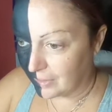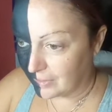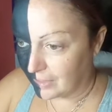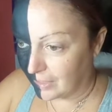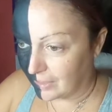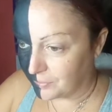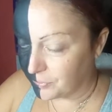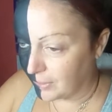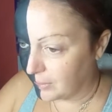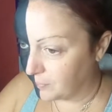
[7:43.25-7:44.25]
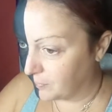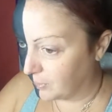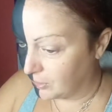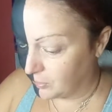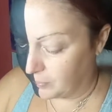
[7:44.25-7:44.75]
at the halfway
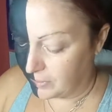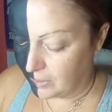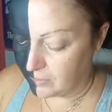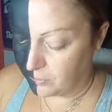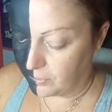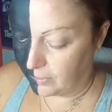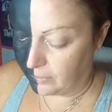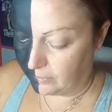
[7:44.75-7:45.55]
mark, but that's okay.